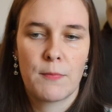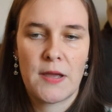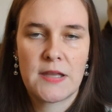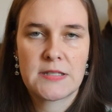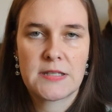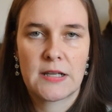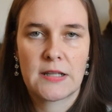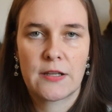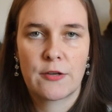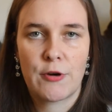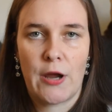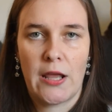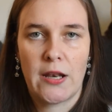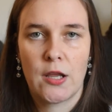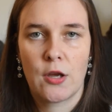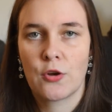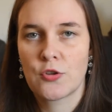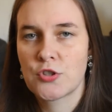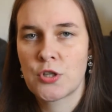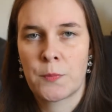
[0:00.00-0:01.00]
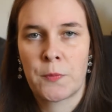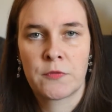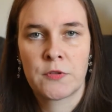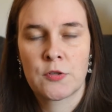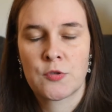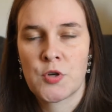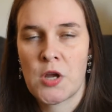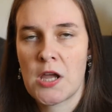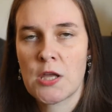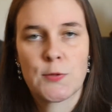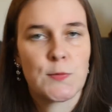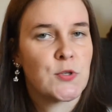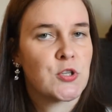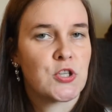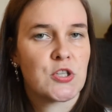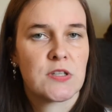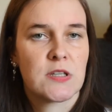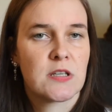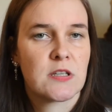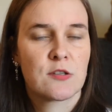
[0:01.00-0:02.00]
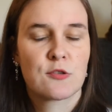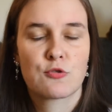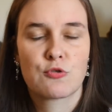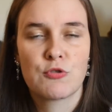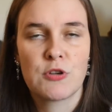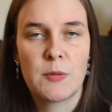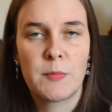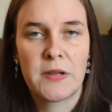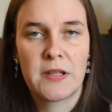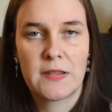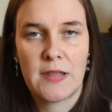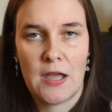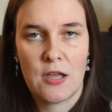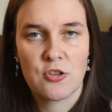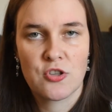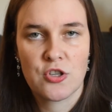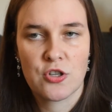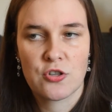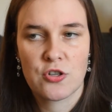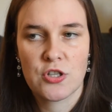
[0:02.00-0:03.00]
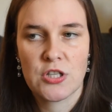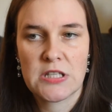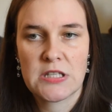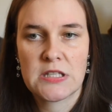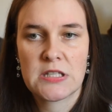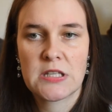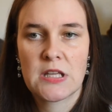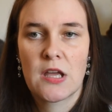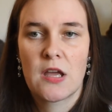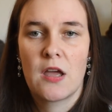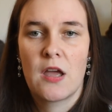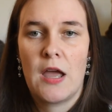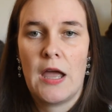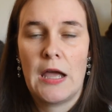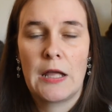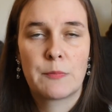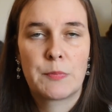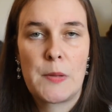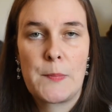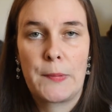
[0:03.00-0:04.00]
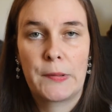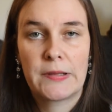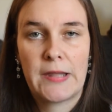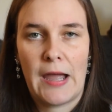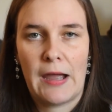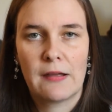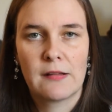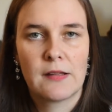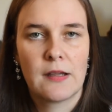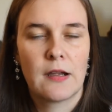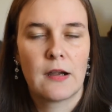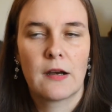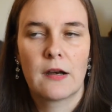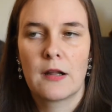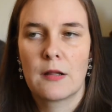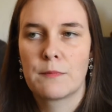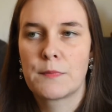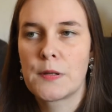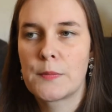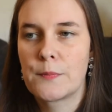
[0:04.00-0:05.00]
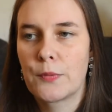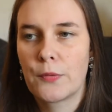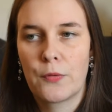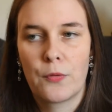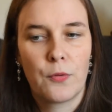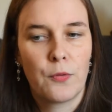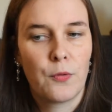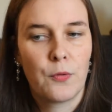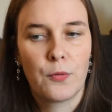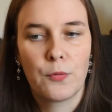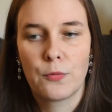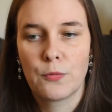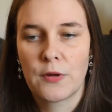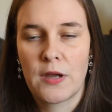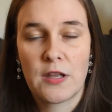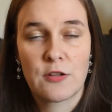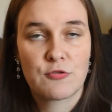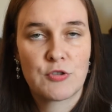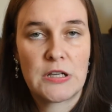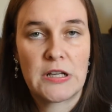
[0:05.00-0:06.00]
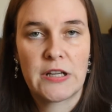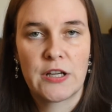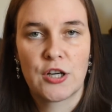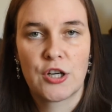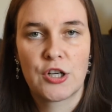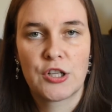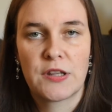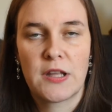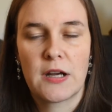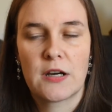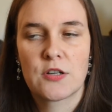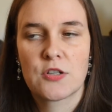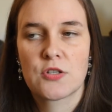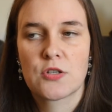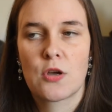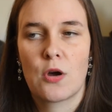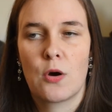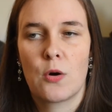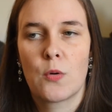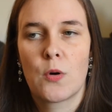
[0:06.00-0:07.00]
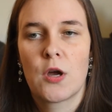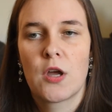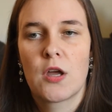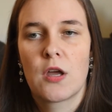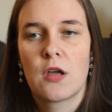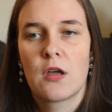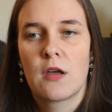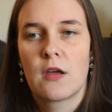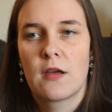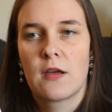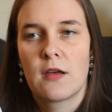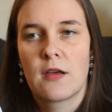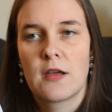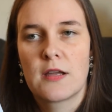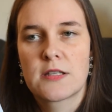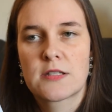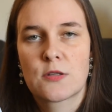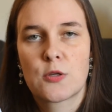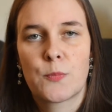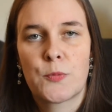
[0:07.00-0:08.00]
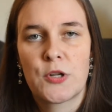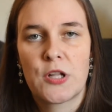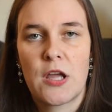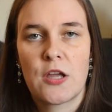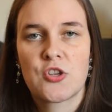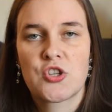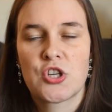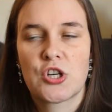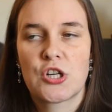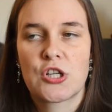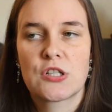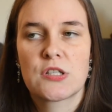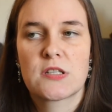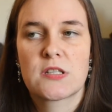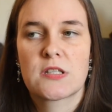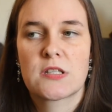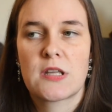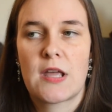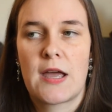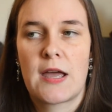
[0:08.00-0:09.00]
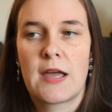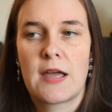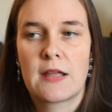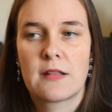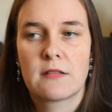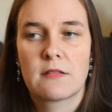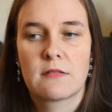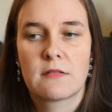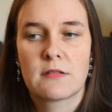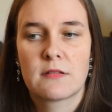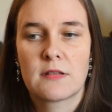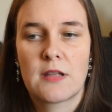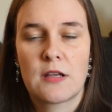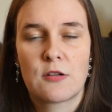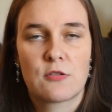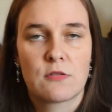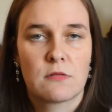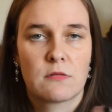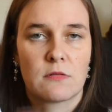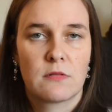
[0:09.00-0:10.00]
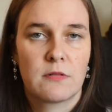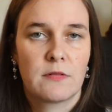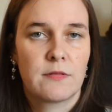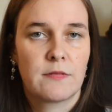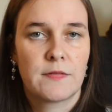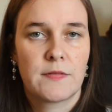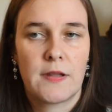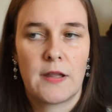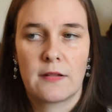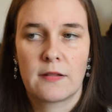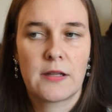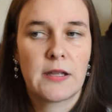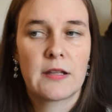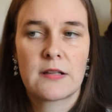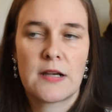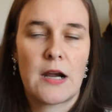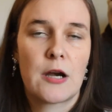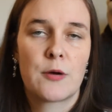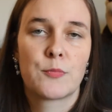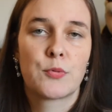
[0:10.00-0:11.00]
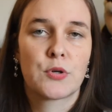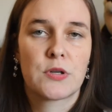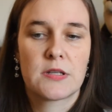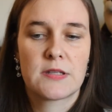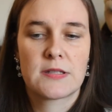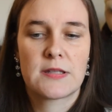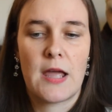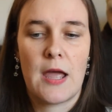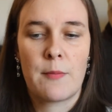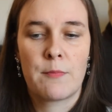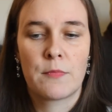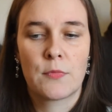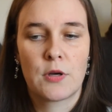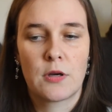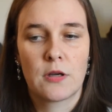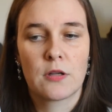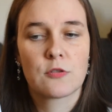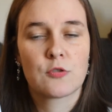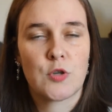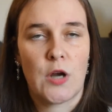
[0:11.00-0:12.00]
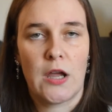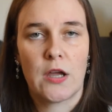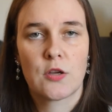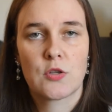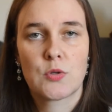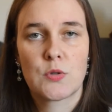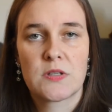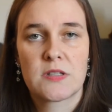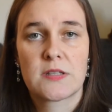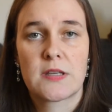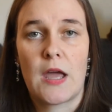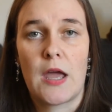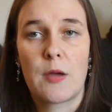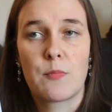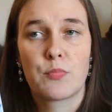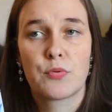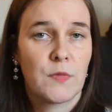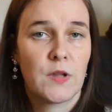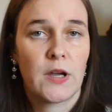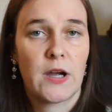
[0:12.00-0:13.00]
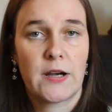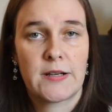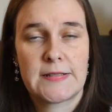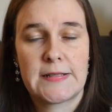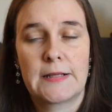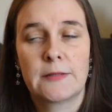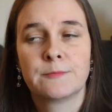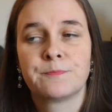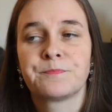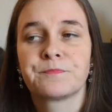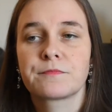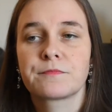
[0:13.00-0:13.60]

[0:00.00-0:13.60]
basically riding on top of the trains, which is extremely dangerous, and people die there and people get really hurt there. So it's super dangerous, and the entire book is them trying to escape the cartel.